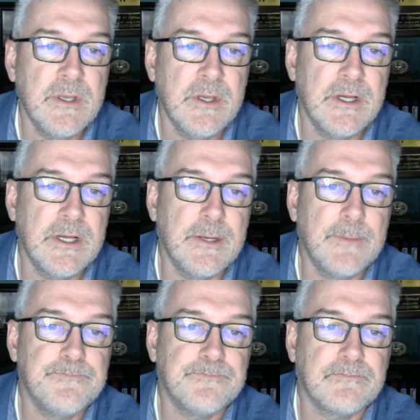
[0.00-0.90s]

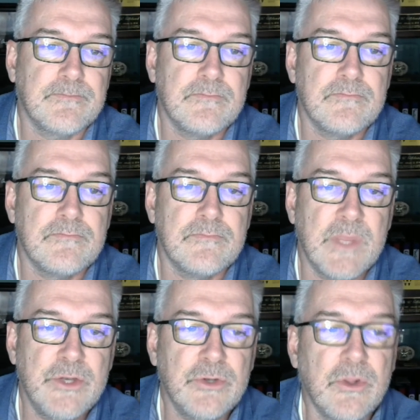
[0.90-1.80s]
Um,
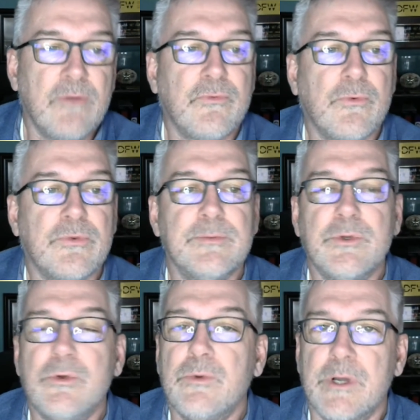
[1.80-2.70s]
in your law enforcement
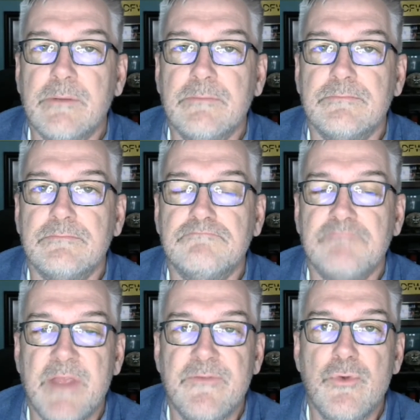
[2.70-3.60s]
career,
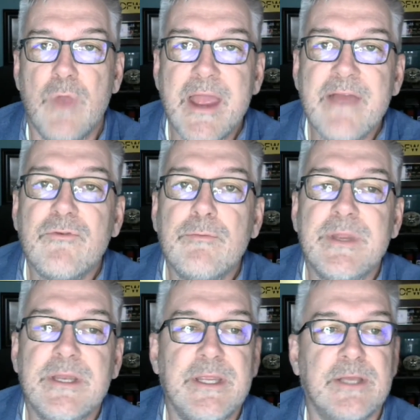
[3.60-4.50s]
have you ever
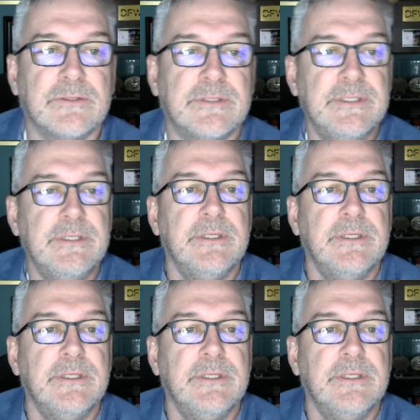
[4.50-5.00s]
been guilty